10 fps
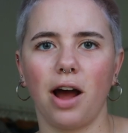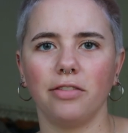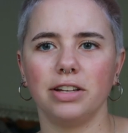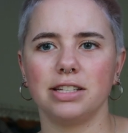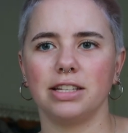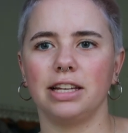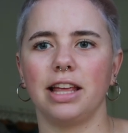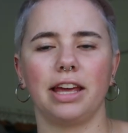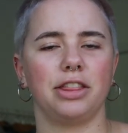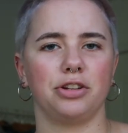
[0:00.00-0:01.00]
obviously
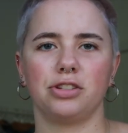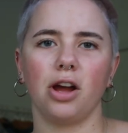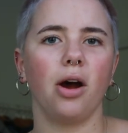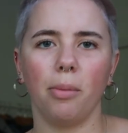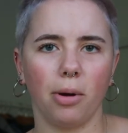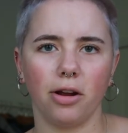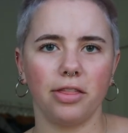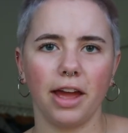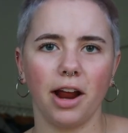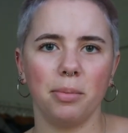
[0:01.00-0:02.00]
like there's a bar
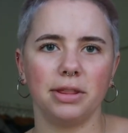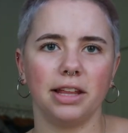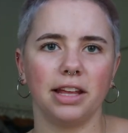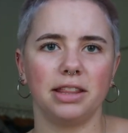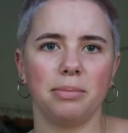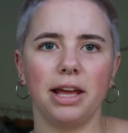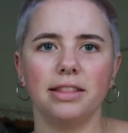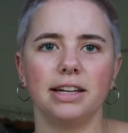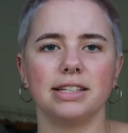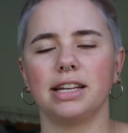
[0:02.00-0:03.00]
there, but then like the main
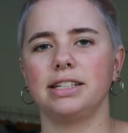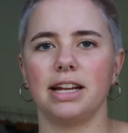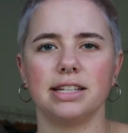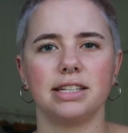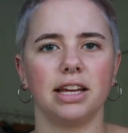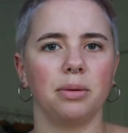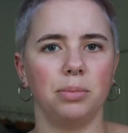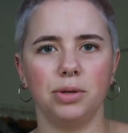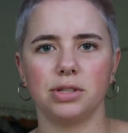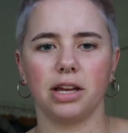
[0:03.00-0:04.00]
thing is like dancing,
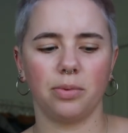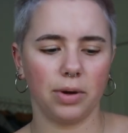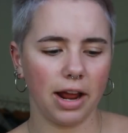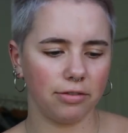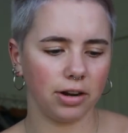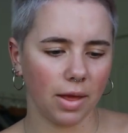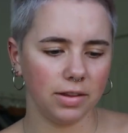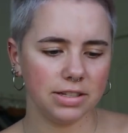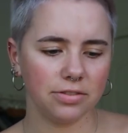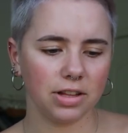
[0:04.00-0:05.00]
music, whatever.
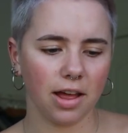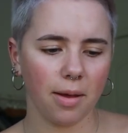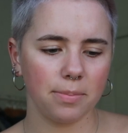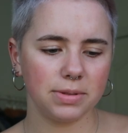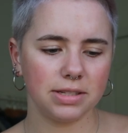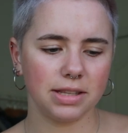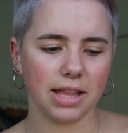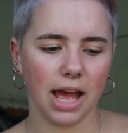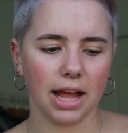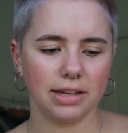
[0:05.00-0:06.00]
List of clubs
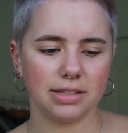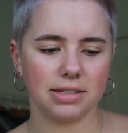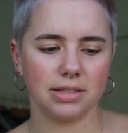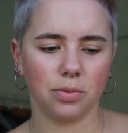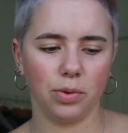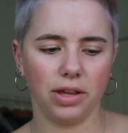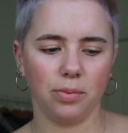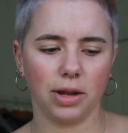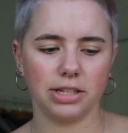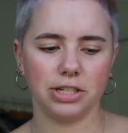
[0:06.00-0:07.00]
that we
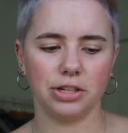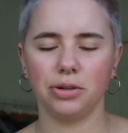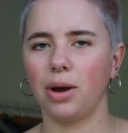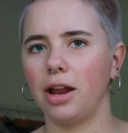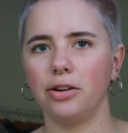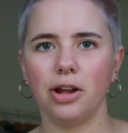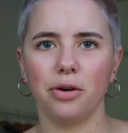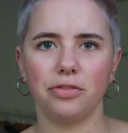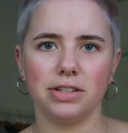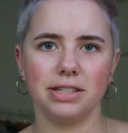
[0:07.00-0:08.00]
went to. I don't
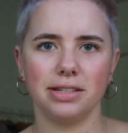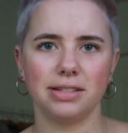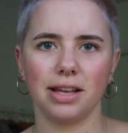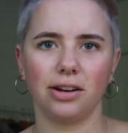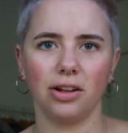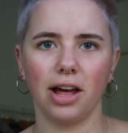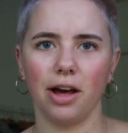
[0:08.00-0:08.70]
know if this is at all